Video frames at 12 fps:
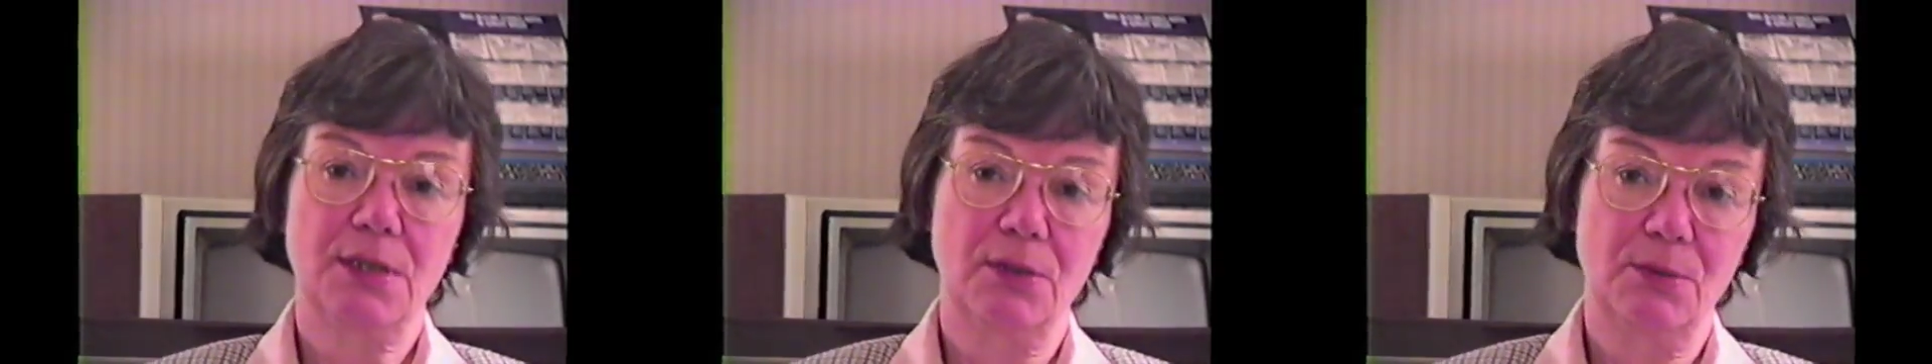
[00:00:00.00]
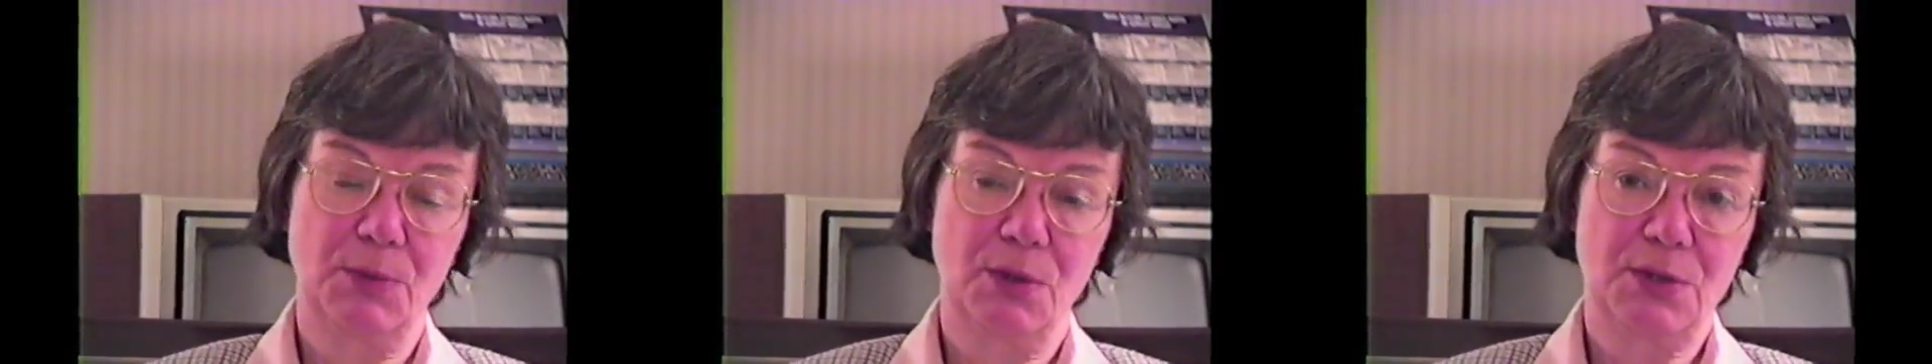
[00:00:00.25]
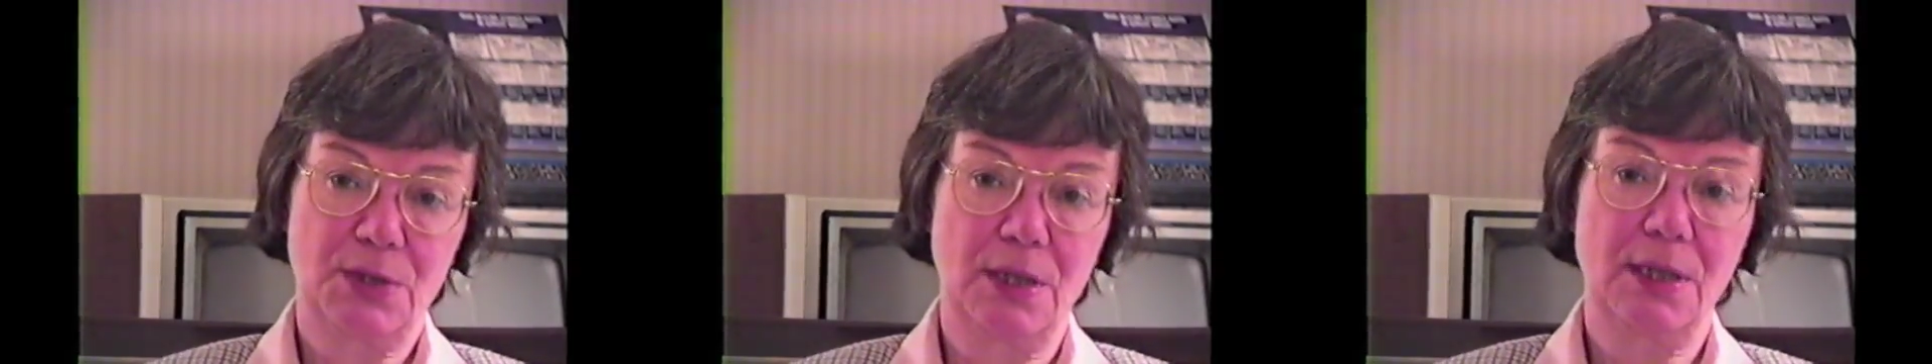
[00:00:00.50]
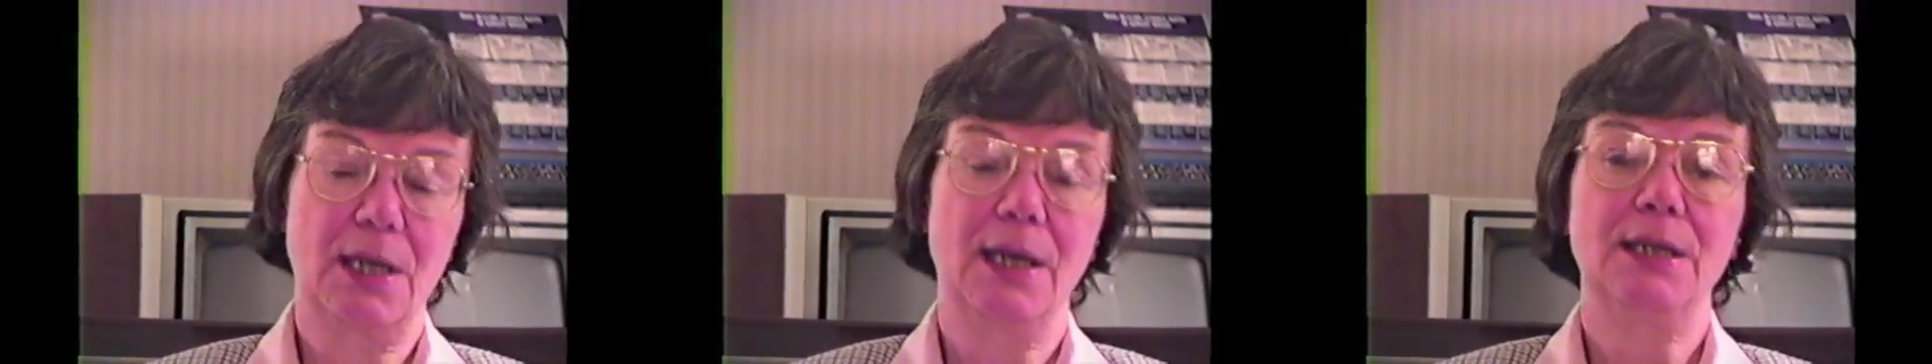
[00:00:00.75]

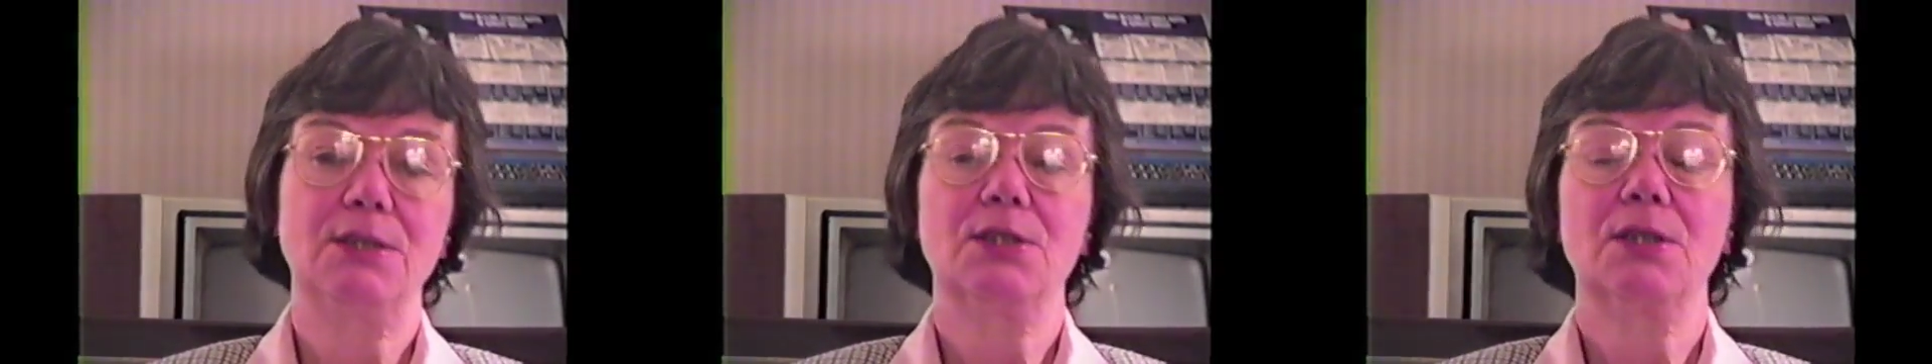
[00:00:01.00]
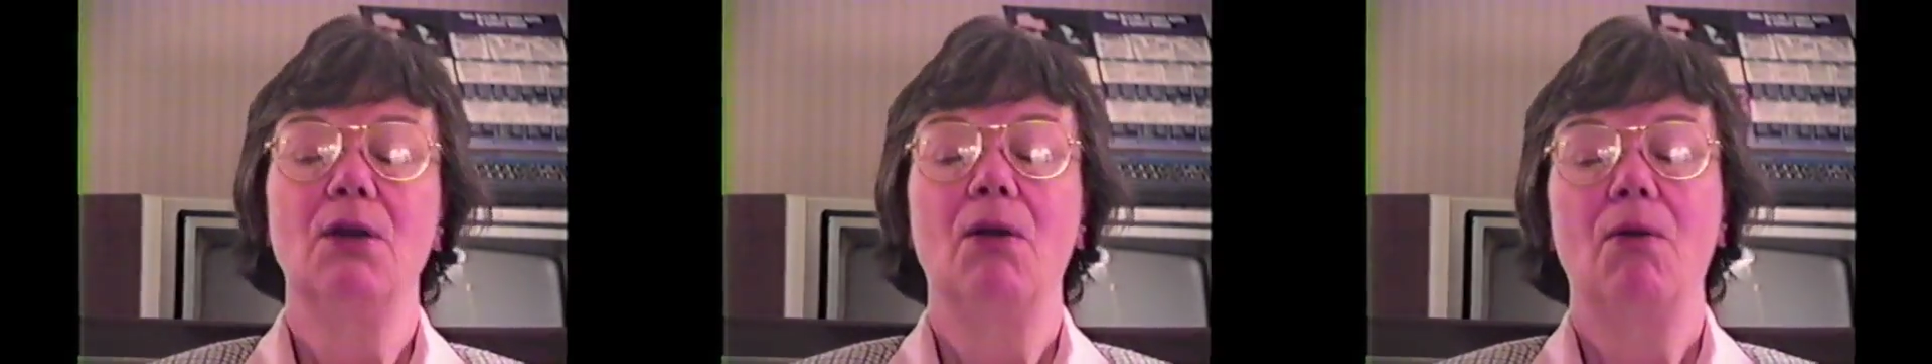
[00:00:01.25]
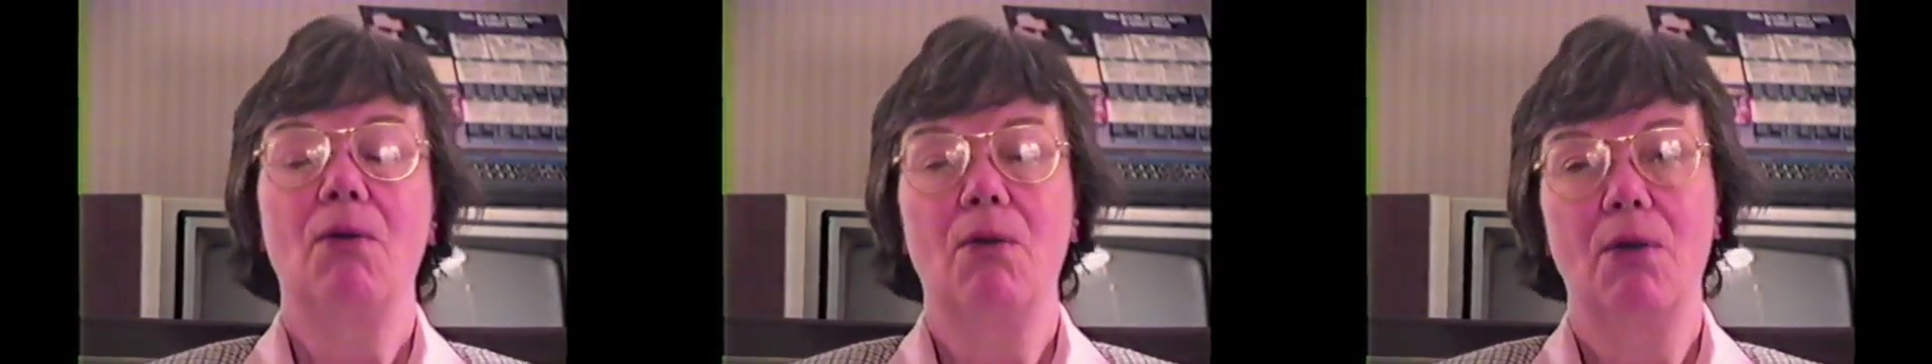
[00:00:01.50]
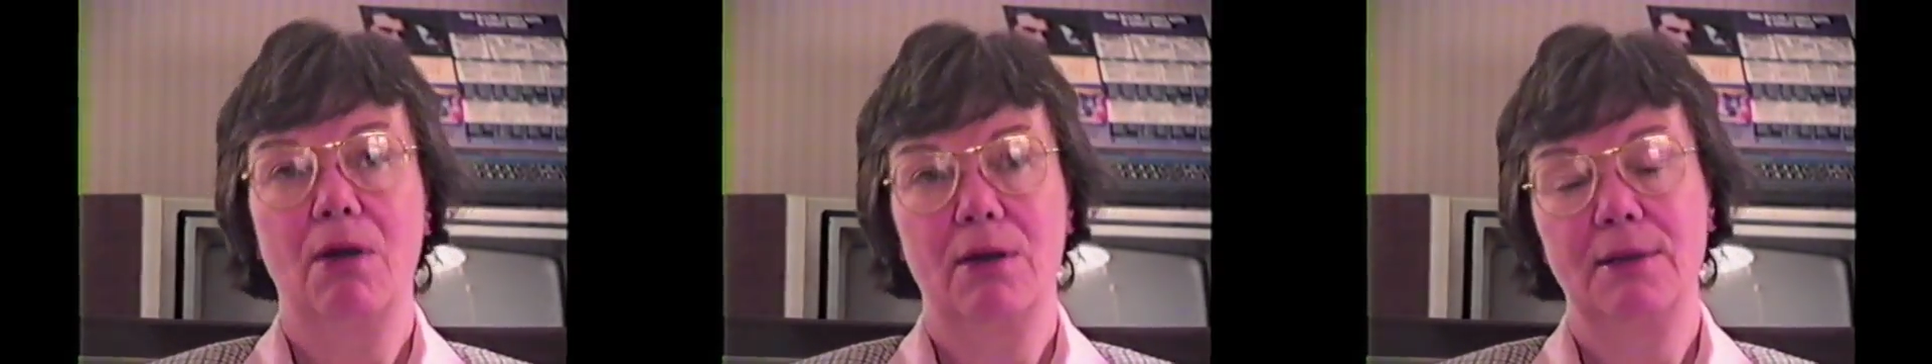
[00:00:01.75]
aluminosilicates
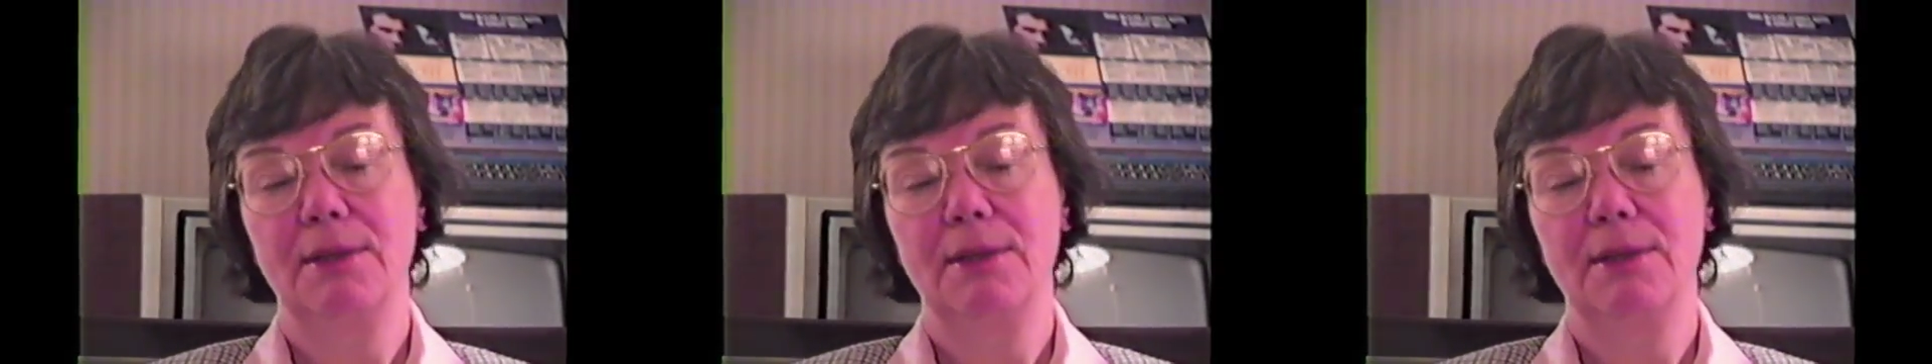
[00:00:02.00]
or